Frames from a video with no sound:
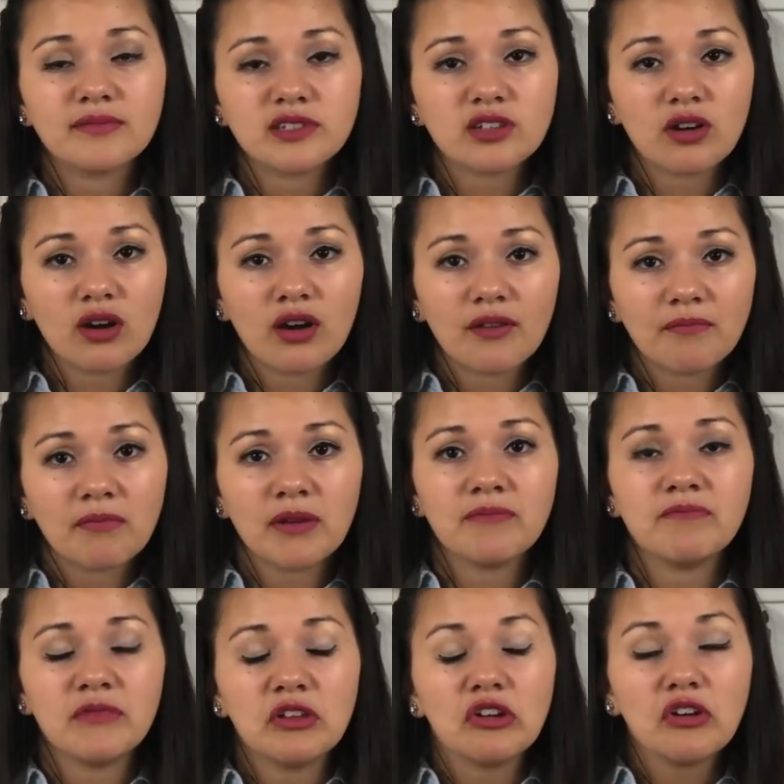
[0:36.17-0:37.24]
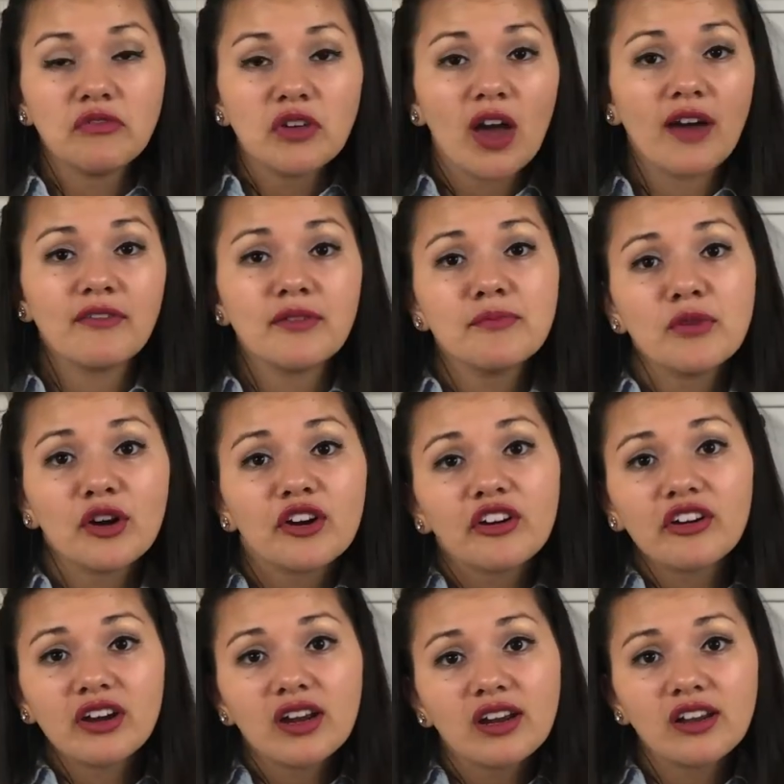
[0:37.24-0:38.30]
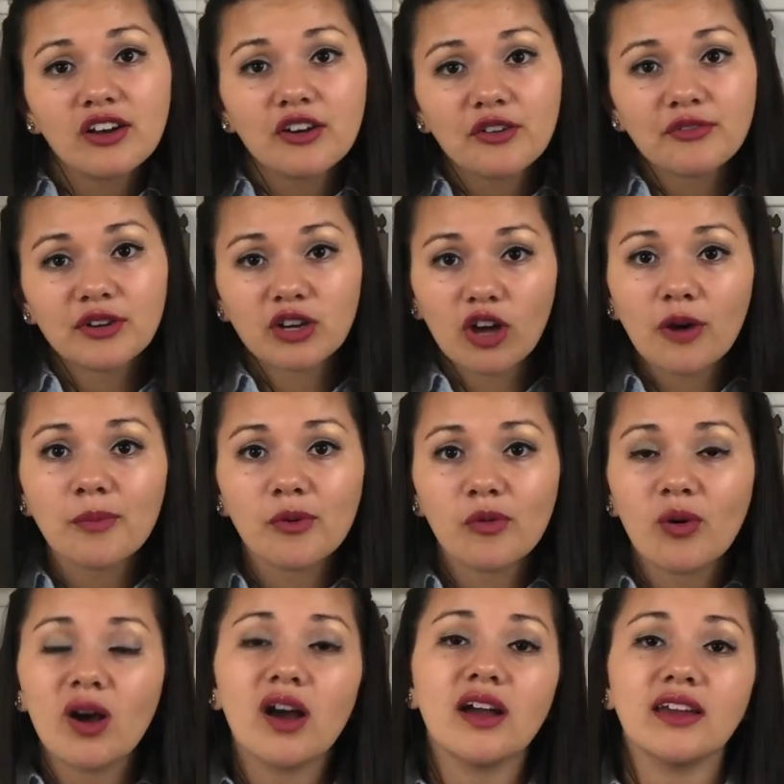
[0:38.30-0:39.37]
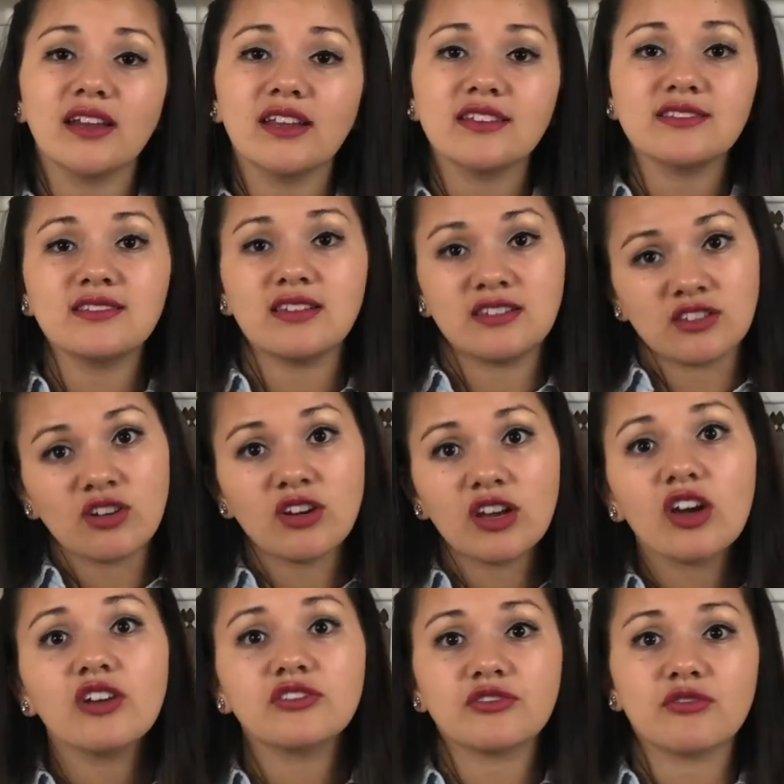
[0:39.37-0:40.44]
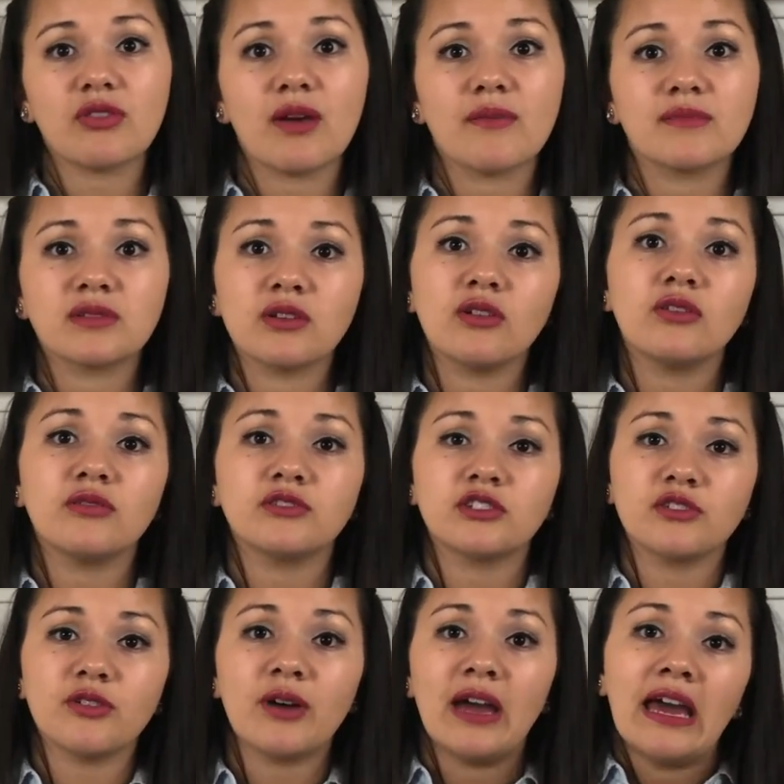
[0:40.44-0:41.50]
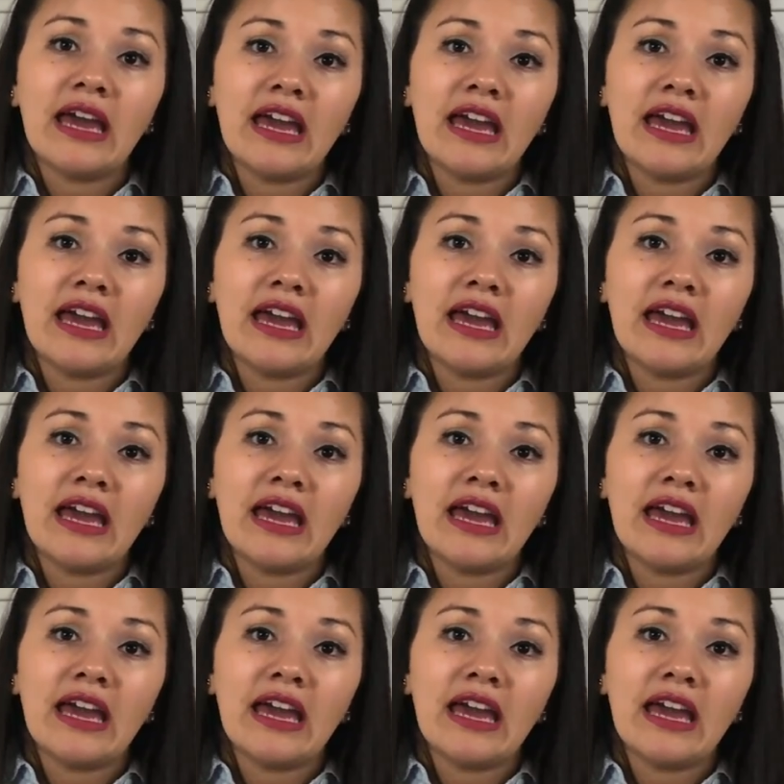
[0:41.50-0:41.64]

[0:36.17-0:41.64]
So if you have a margarita, a cup of wine, it's gonna go through them. So also,